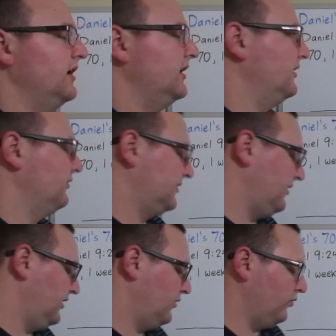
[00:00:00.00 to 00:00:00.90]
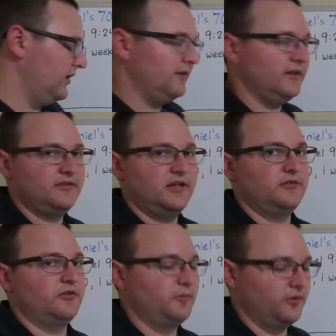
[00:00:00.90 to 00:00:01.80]
it'll tell you when these things
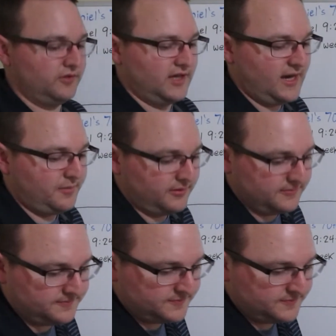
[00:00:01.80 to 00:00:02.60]
are supposed to happen.